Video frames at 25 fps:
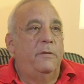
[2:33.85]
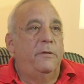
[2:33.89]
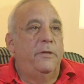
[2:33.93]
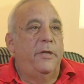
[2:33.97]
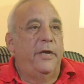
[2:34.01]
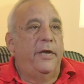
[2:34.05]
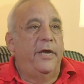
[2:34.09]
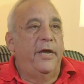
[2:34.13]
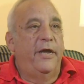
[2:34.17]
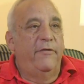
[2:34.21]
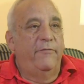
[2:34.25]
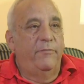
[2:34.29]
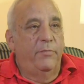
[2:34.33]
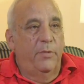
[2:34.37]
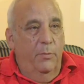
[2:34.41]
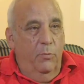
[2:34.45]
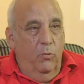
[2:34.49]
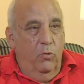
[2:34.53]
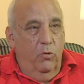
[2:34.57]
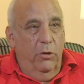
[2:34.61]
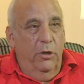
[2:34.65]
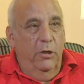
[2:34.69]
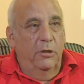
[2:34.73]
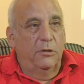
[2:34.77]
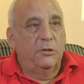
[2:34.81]
they have
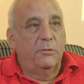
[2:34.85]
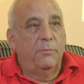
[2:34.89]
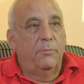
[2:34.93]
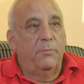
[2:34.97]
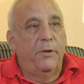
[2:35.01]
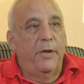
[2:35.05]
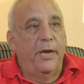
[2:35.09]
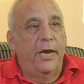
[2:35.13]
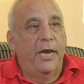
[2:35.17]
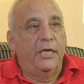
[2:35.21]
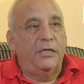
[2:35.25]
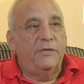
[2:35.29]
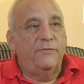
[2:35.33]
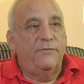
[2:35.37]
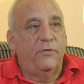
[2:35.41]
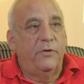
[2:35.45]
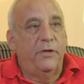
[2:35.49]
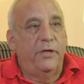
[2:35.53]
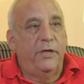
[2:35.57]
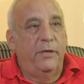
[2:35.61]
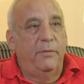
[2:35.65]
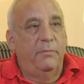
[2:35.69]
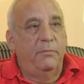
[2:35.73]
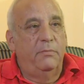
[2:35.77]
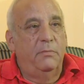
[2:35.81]
memorials and plaques for
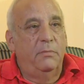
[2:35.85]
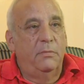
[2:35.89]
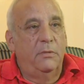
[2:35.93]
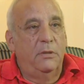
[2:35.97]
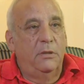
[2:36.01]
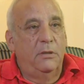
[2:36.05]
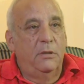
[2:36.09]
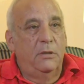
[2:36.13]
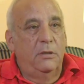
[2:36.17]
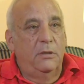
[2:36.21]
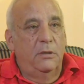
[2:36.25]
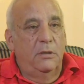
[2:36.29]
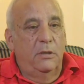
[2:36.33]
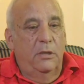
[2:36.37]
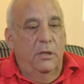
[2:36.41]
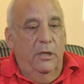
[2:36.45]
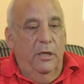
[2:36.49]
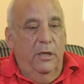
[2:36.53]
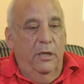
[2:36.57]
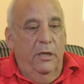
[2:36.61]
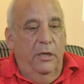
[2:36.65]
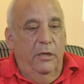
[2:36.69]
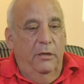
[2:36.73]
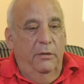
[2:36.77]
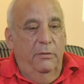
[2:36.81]
him.
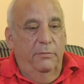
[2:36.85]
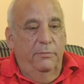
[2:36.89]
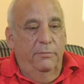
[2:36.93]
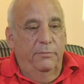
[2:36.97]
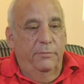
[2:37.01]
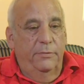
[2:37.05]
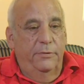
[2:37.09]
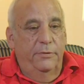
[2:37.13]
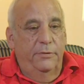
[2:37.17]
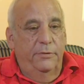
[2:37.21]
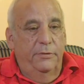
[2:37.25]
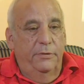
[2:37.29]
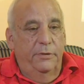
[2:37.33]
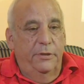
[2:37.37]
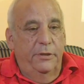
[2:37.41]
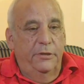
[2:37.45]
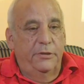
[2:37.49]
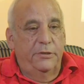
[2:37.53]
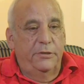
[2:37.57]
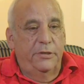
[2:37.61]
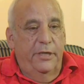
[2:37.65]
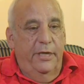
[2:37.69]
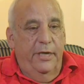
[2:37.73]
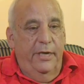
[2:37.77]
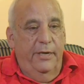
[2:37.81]

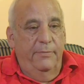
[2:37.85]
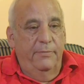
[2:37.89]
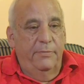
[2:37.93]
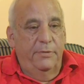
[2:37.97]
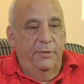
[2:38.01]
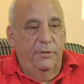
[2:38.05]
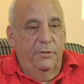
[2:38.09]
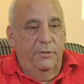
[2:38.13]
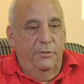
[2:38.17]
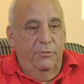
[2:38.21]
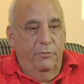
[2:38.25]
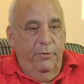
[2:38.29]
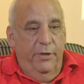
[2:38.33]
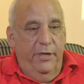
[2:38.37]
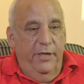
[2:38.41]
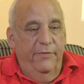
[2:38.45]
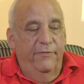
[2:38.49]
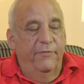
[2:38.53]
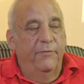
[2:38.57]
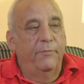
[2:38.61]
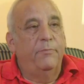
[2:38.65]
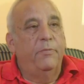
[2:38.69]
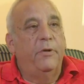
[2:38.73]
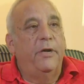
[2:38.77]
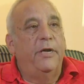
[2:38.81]
His name's in 3
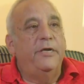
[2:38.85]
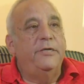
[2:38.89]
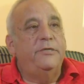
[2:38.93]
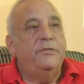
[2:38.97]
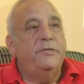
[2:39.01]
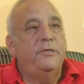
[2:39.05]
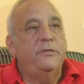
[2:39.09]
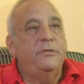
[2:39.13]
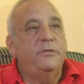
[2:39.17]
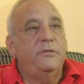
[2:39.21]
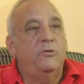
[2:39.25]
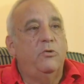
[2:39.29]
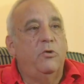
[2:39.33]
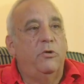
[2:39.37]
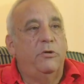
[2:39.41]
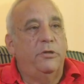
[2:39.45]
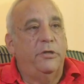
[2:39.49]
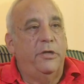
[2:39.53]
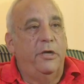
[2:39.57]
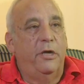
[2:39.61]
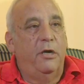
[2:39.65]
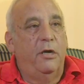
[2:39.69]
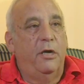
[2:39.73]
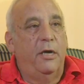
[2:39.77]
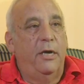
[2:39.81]
different places in North
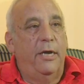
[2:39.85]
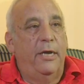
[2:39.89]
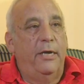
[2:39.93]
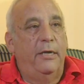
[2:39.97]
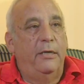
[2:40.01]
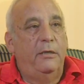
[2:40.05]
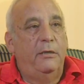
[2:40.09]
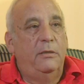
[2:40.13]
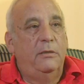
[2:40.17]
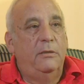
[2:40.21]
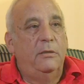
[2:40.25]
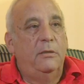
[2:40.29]
Carolina